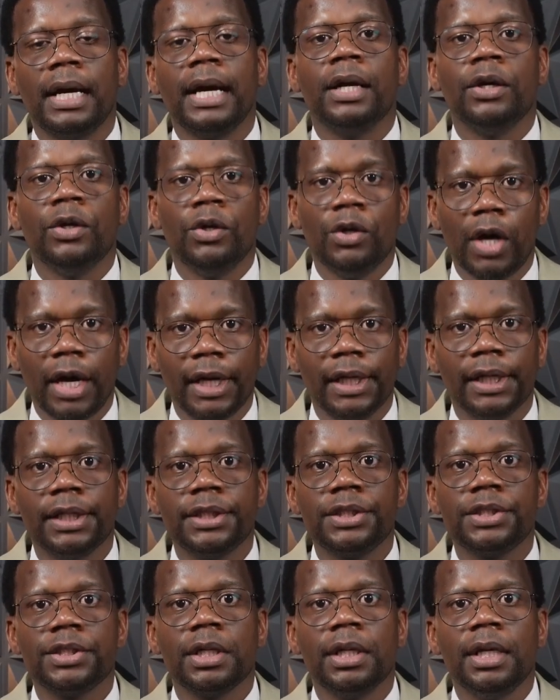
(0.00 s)

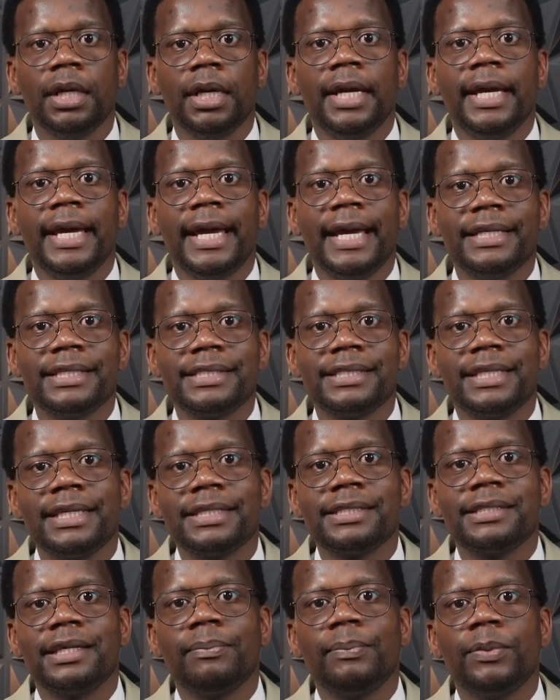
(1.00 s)
knowledge and
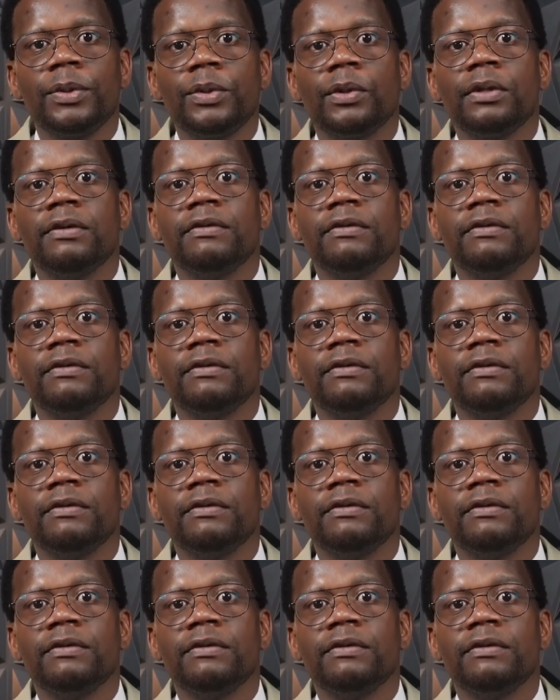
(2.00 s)
step in your